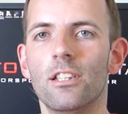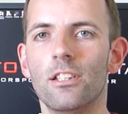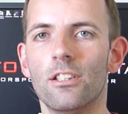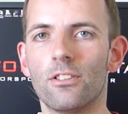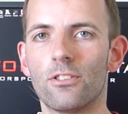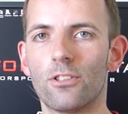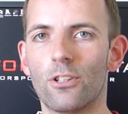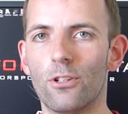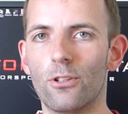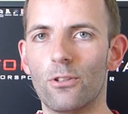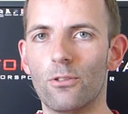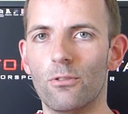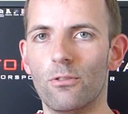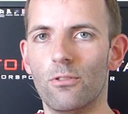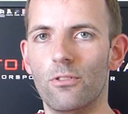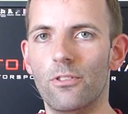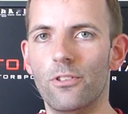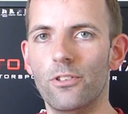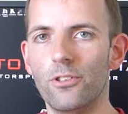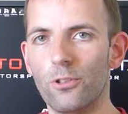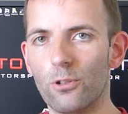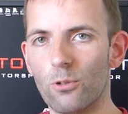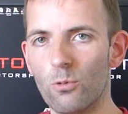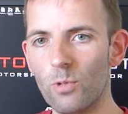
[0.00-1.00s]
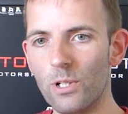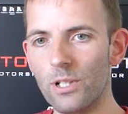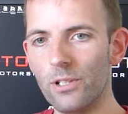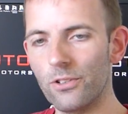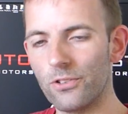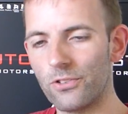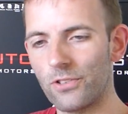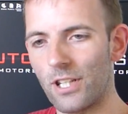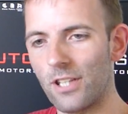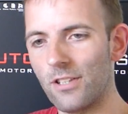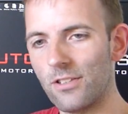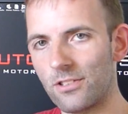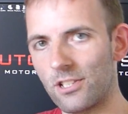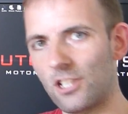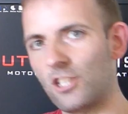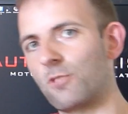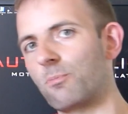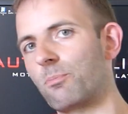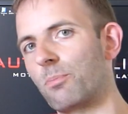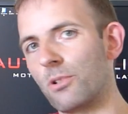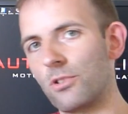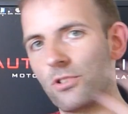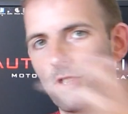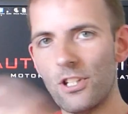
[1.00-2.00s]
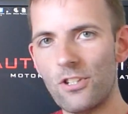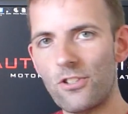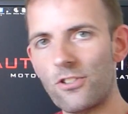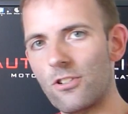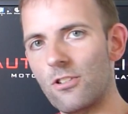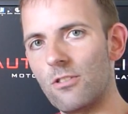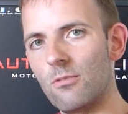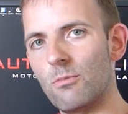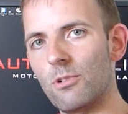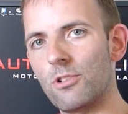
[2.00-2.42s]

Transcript: So your wheel sends its position